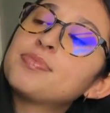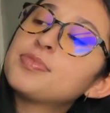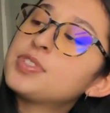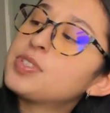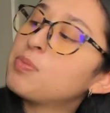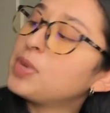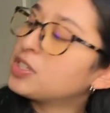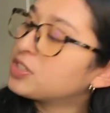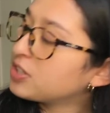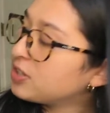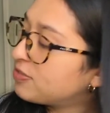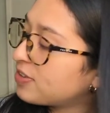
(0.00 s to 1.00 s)
So make sure
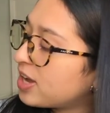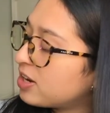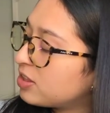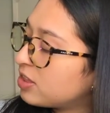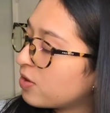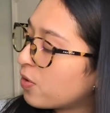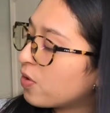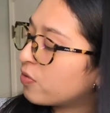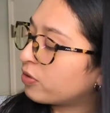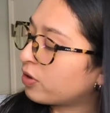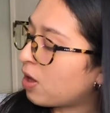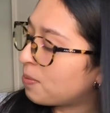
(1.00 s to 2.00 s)
you find the
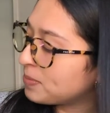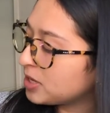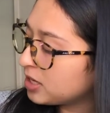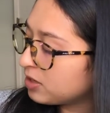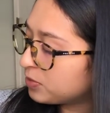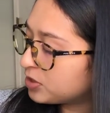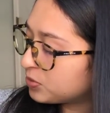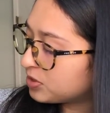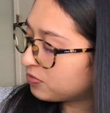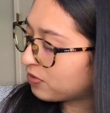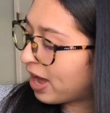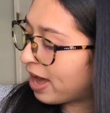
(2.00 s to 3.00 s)
overall mean, which was
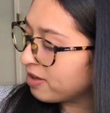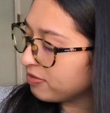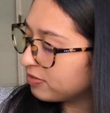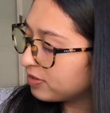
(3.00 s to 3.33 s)
5.